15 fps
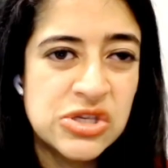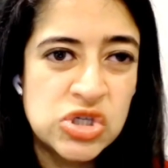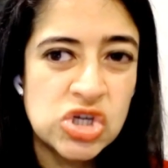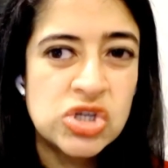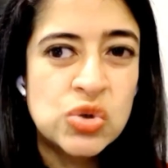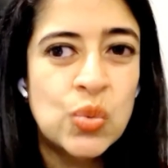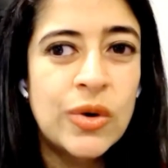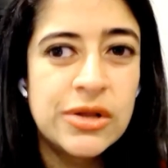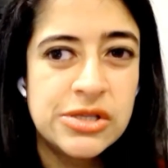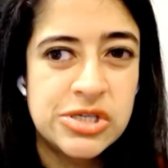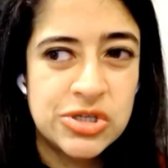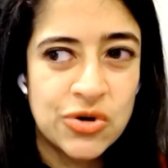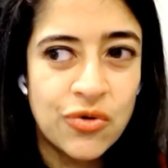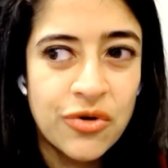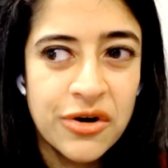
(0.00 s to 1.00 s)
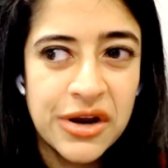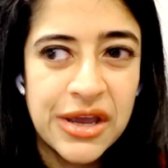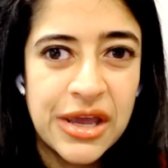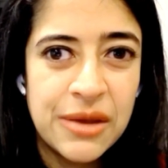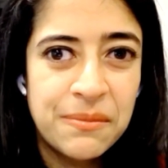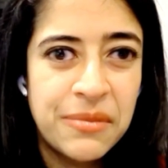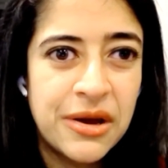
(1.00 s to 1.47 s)
just one
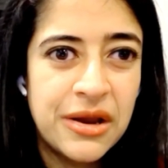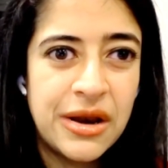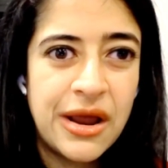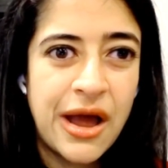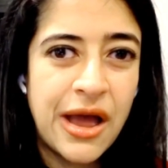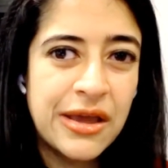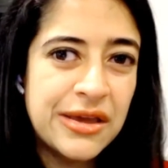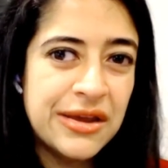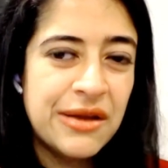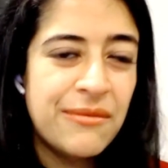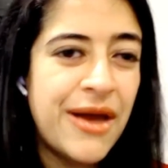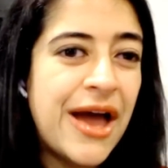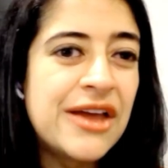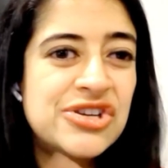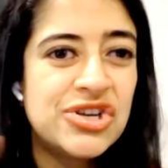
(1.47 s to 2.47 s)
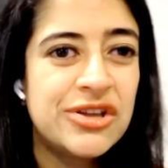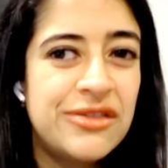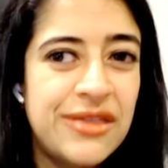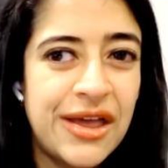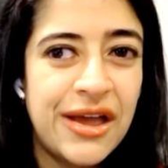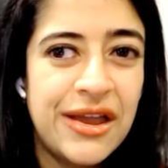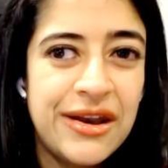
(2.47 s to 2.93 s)
story, but I can imagine
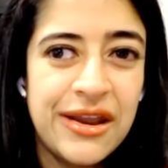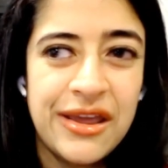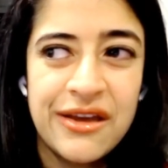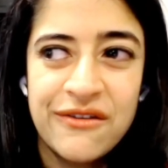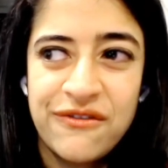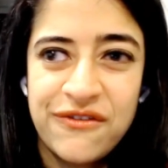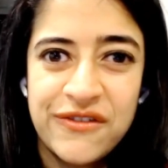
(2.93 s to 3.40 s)
that if